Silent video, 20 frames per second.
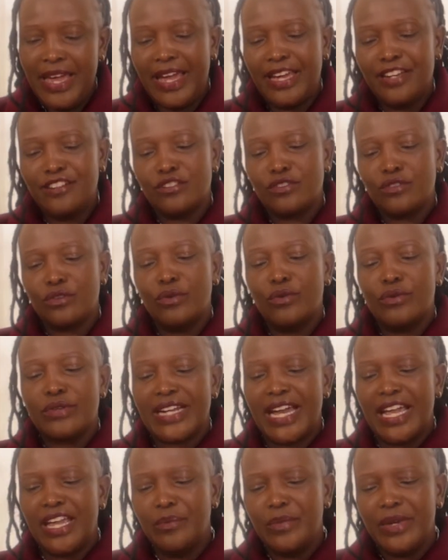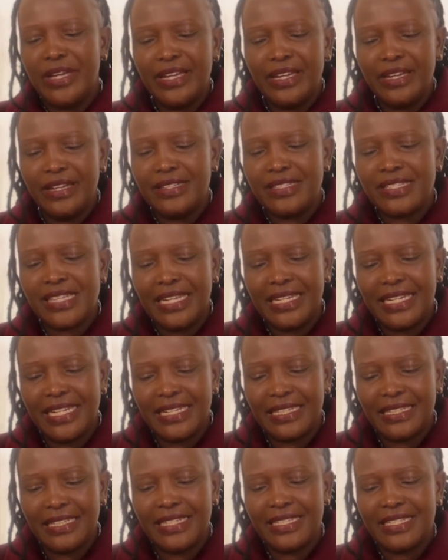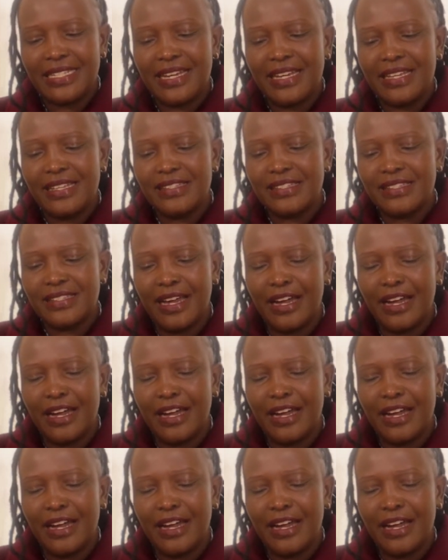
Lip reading: And so rhyming, silent letters,